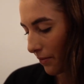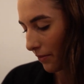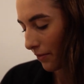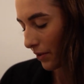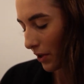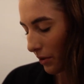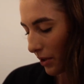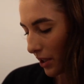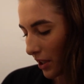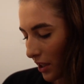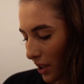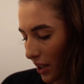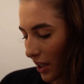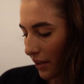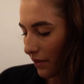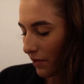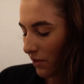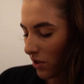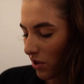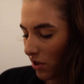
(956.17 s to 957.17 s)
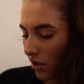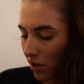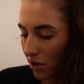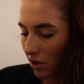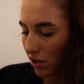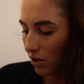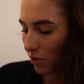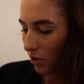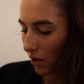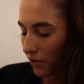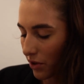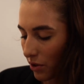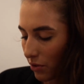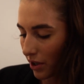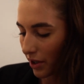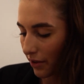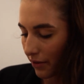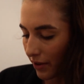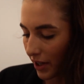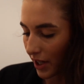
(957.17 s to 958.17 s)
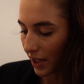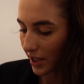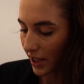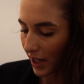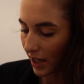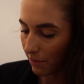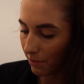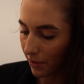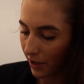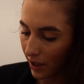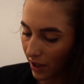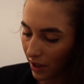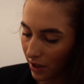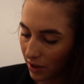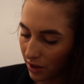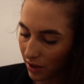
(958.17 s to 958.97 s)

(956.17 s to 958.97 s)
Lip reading: following the kind of 12 to 24 hour down period.